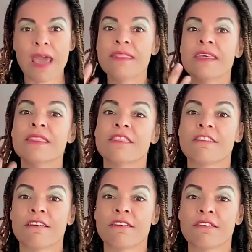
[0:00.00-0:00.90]
And then
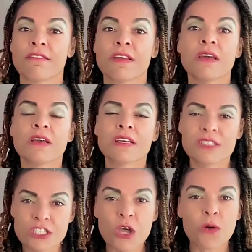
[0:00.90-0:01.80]
third,
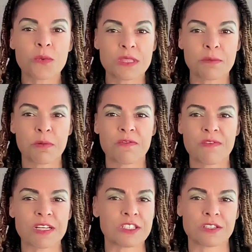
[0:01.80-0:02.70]
consult with the
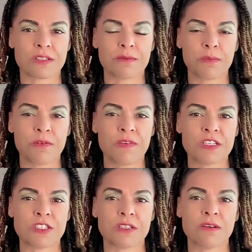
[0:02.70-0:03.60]

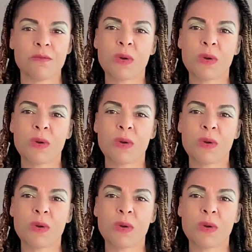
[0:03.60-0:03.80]
professional,